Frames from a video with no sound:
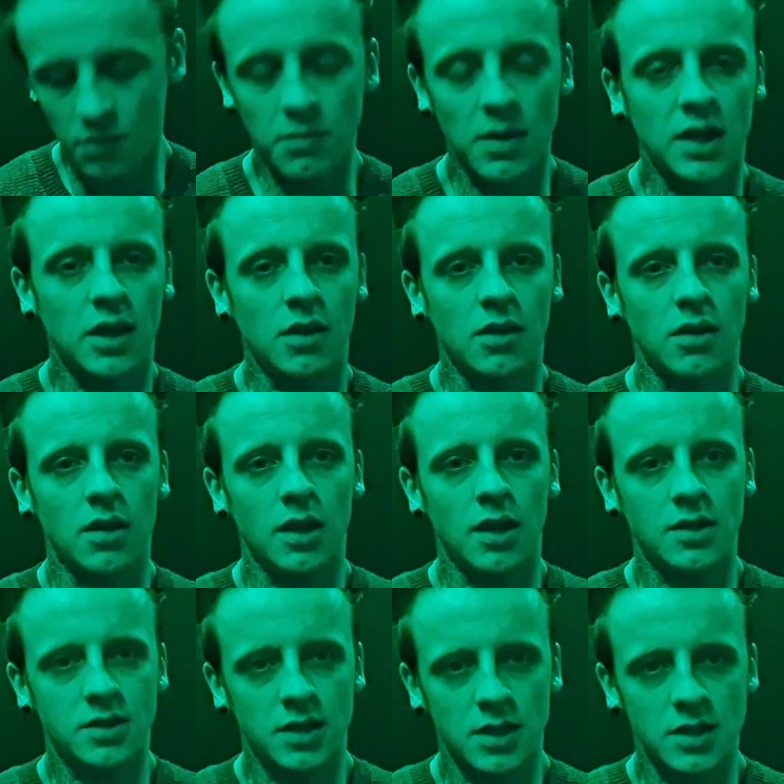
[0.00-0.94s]
making
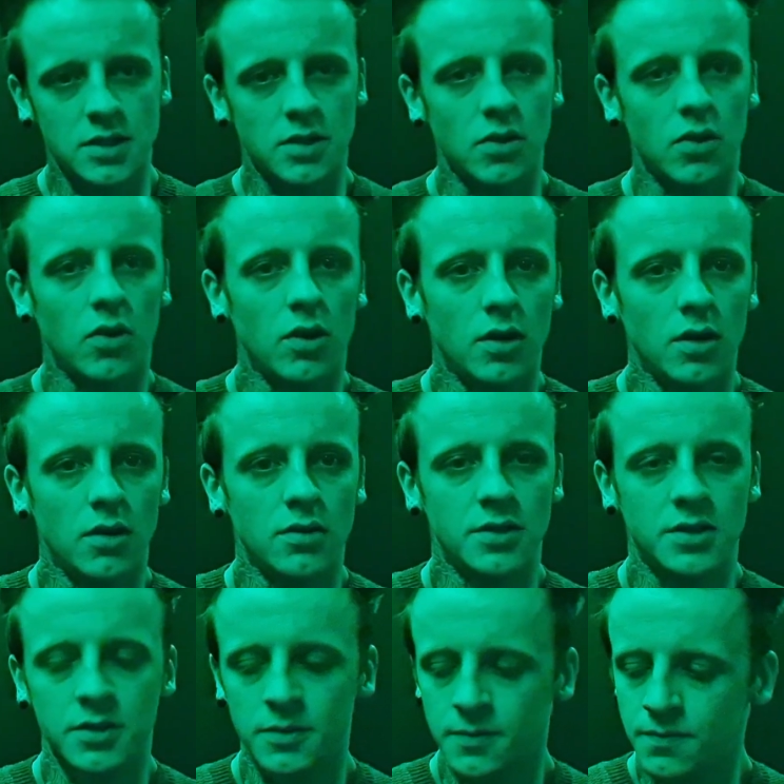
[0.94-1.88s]
elixirs and
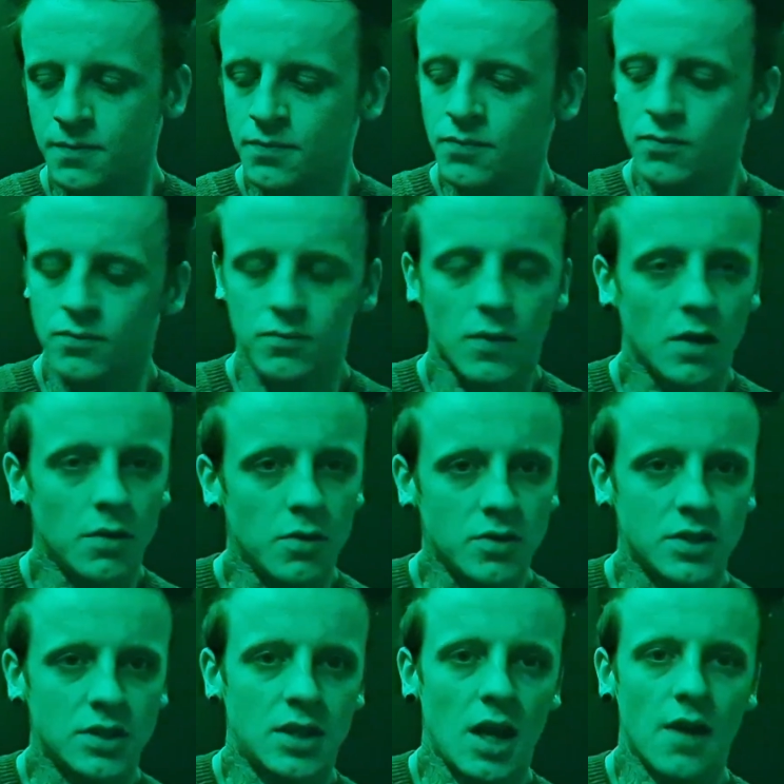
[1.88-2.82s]
oils,
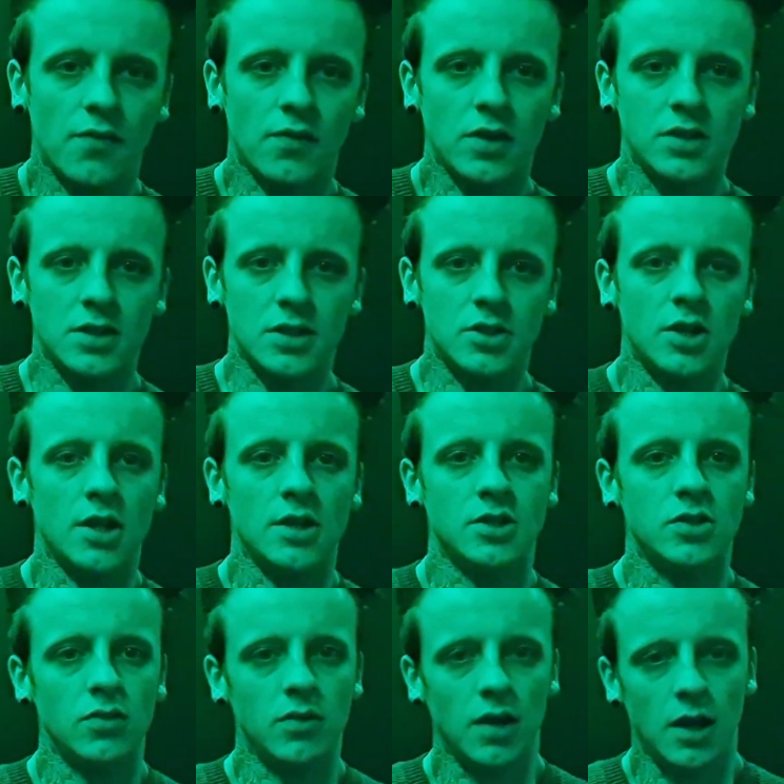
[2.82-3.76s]
I would definitely
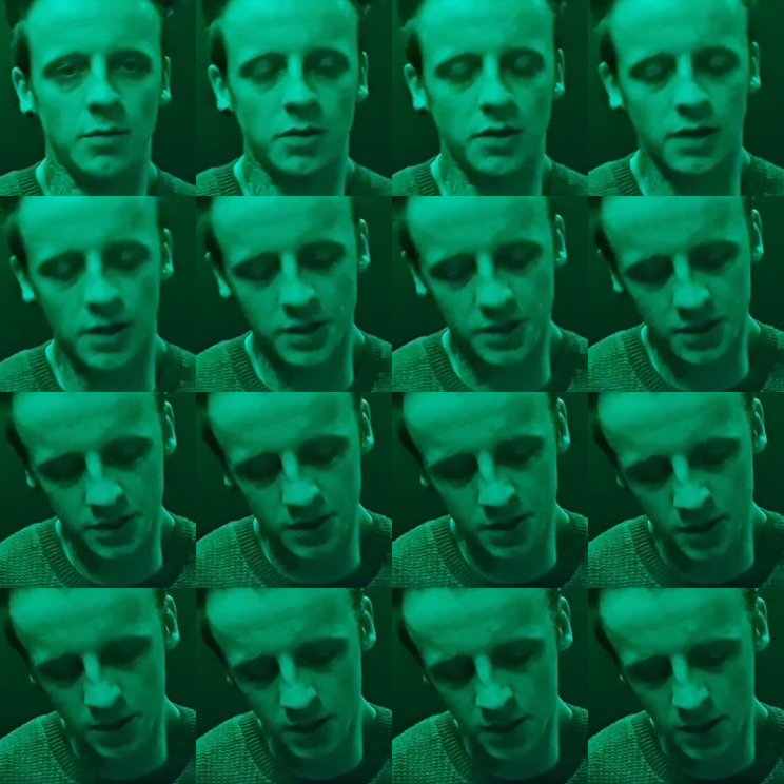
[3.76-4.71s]
suggest you label
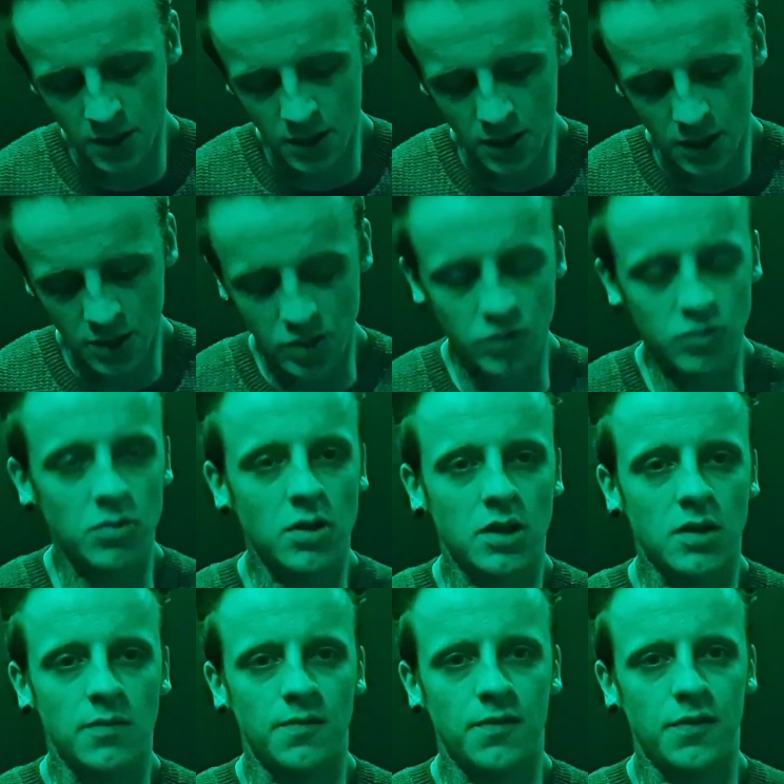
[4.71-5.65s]
this, because you
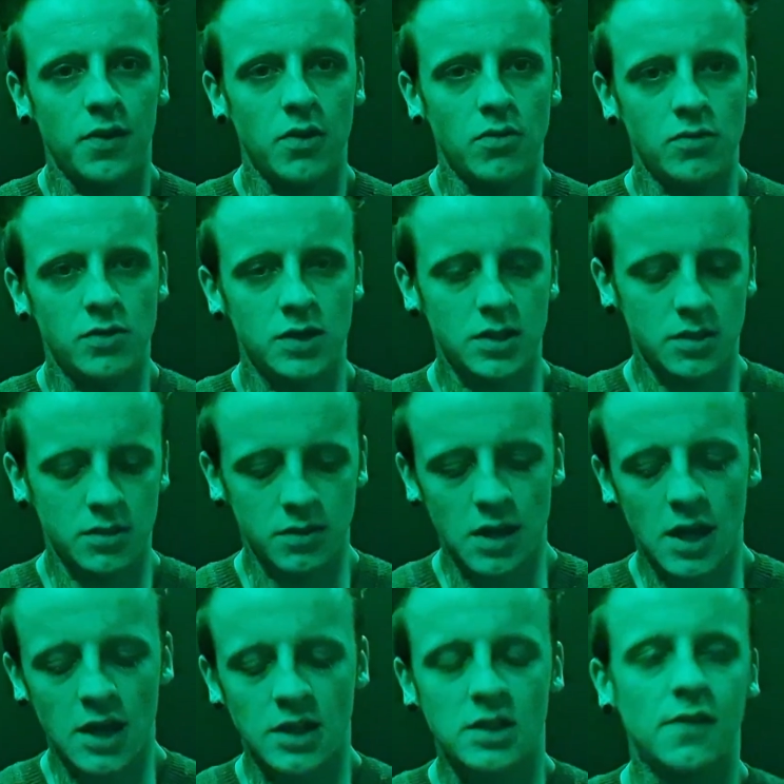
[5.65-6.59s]
don't want to confuse
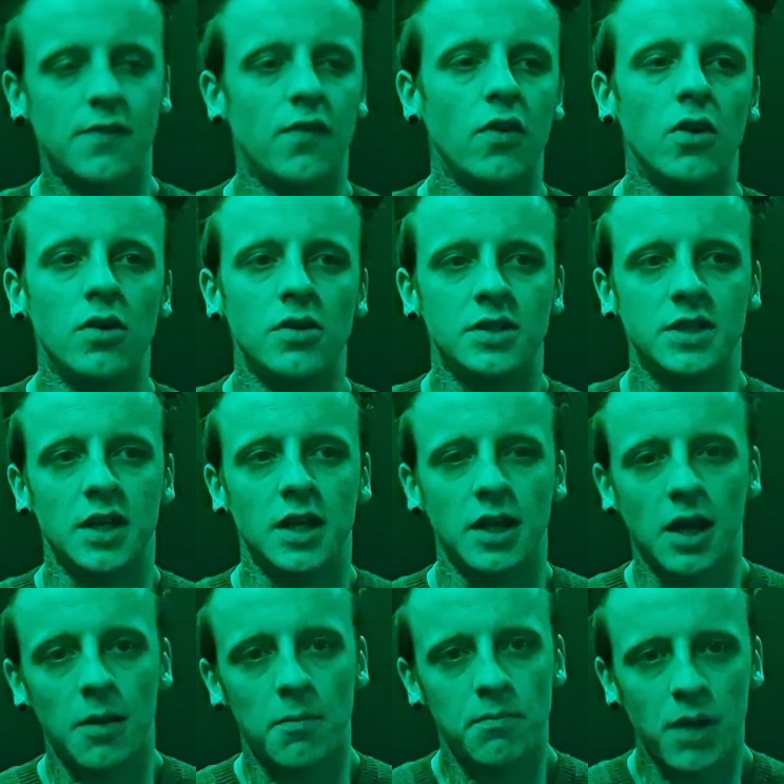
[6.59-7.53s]
this for,
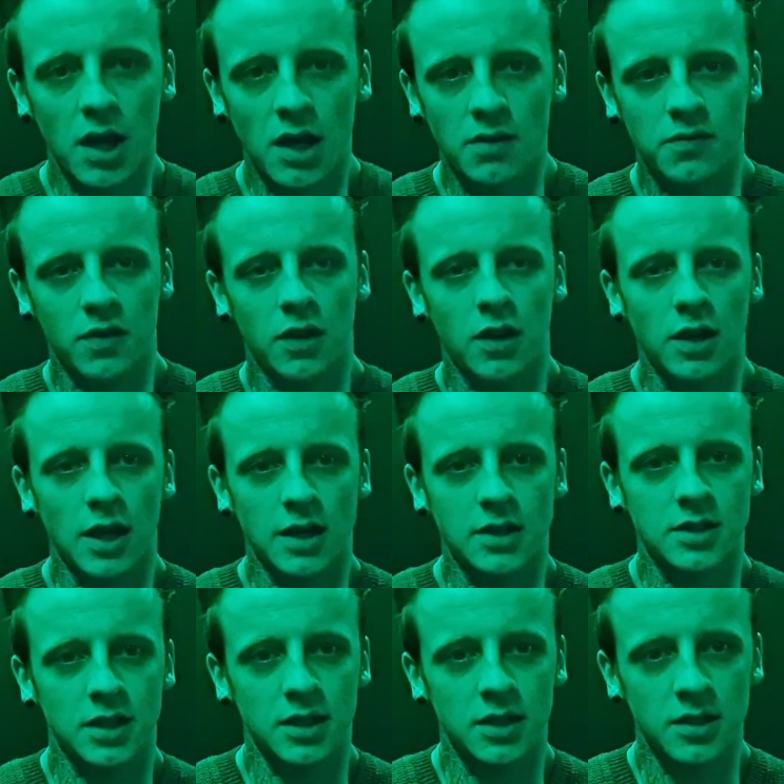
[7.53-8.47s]
say, like a baneful
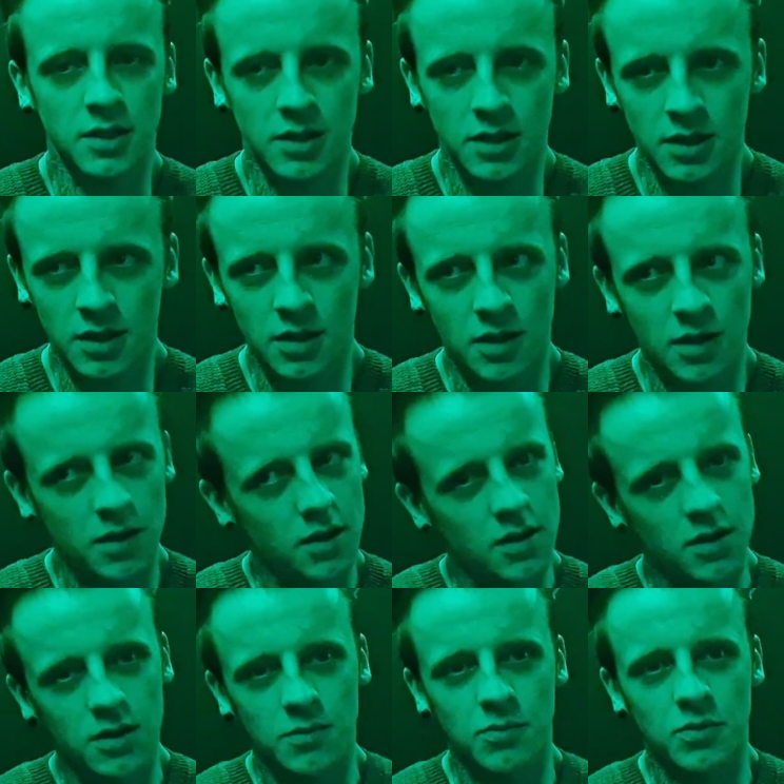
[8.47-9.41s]
elixir,
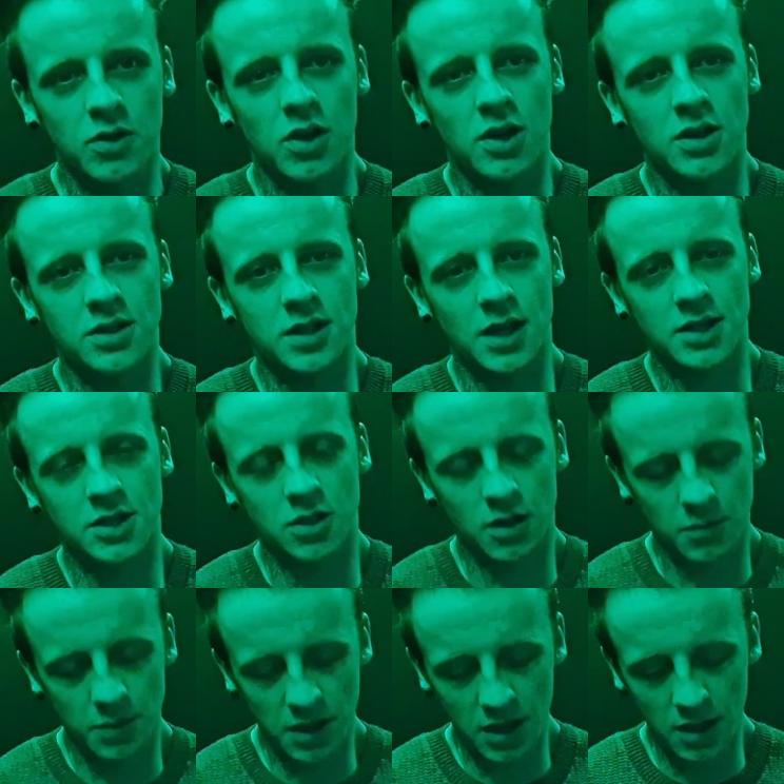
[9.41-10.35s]
because
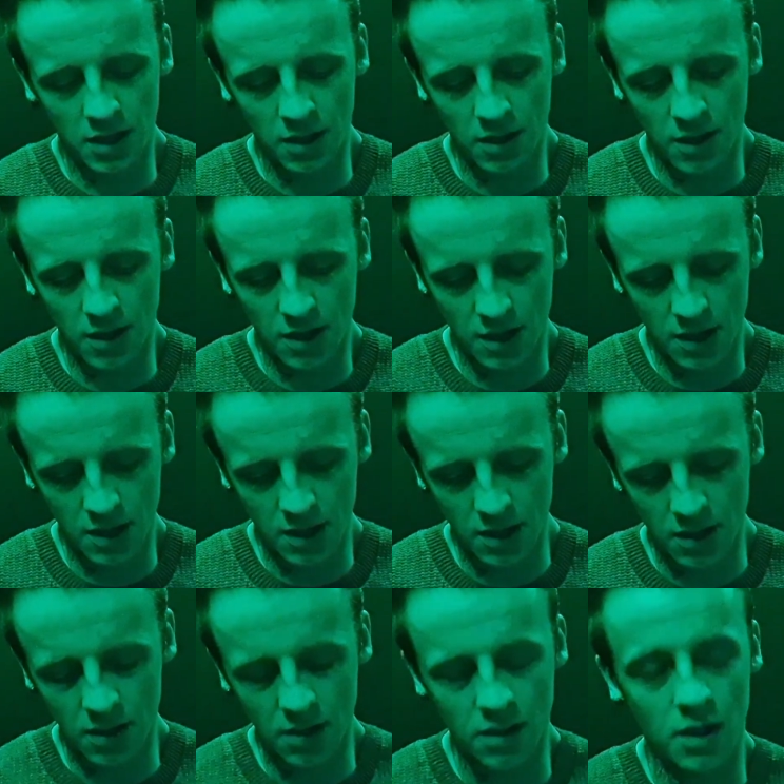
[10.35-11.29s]
that's going to be
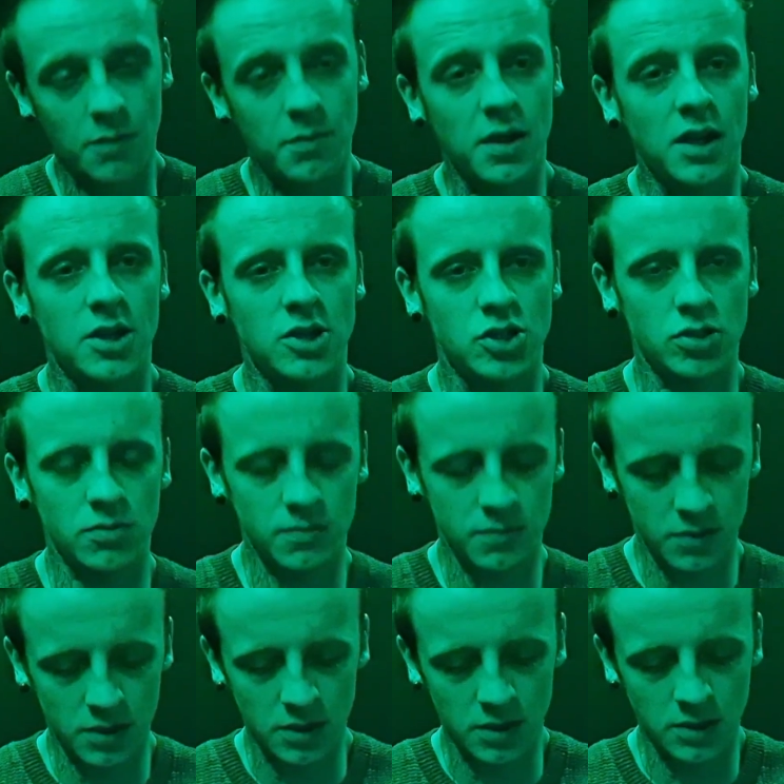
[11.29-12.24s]
a big
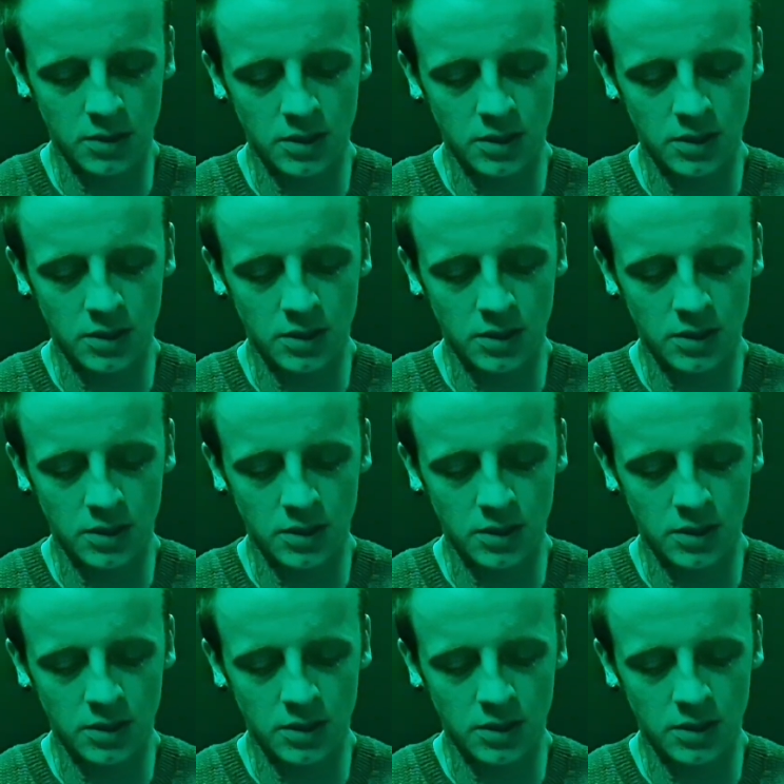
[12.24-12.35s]
issue.